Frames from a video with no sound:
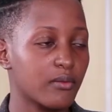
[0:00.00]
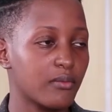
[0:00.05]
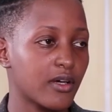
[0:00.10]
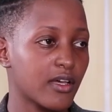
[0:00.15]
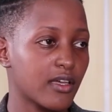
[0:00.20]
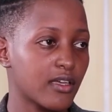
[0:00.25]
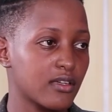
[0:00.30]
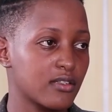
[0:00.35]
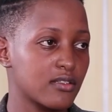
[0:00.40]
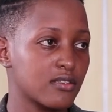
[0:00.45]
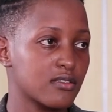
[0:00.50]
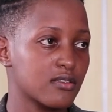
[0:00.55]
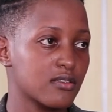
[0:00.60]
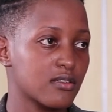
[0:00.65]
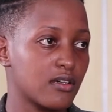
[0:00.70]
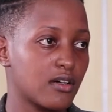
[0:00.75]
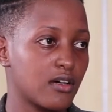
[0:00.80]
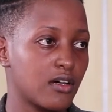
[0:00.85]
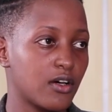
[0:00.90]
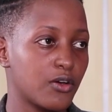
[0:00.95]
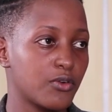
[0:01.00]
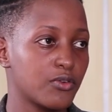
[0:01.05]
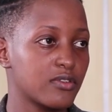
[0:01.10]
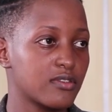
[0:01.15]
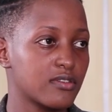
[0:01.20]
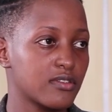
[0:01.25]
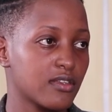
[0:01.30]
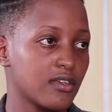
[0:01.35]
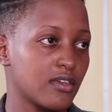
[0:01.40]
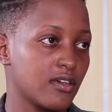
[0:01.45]
the market, uh, I would
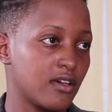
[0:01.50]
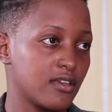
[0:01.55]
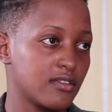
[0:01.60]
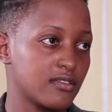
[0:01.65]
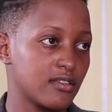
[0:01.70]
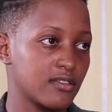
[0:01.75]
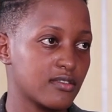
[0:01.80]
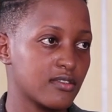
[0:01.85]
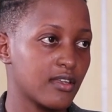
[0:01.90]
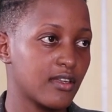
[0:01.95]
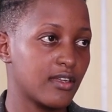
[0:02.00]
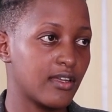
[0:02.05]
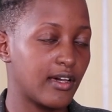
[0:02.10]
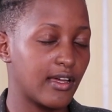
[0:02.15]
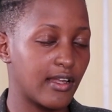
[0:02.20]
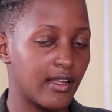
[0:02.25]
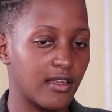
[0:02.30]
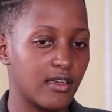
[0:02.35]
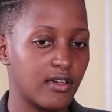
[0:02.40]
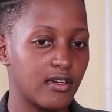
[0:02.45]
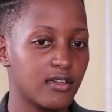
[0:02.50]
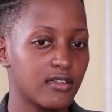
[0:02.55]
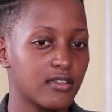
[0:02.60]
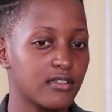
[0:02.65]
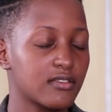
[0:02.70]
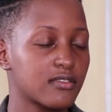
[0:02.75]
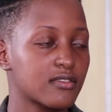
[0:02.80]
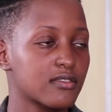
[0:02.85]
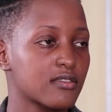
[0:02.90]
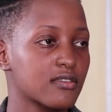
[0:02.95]
say, as I said earlier,
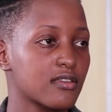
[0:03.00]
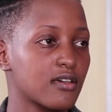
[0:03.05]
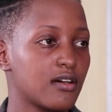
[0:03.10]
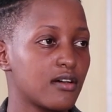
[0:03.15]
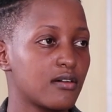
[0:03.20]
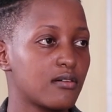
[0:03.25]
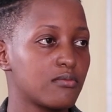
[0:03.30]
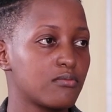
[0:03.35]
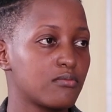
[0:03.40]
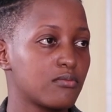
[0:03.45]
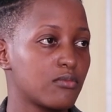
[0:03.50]
it's uh,